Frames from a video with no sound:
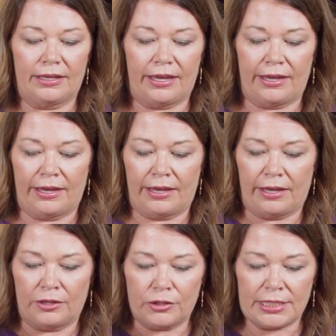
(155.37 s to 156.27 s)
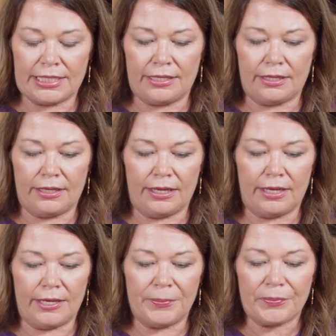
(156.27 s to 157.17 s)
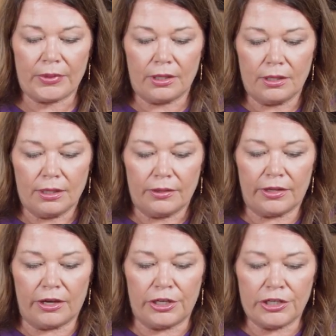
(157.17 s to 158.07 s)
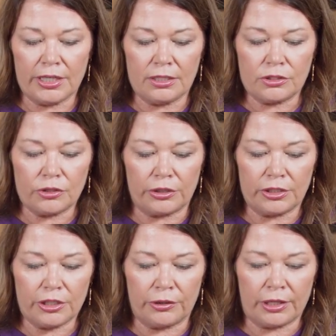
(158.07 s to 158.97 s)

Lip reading: and you see the onion starting to turn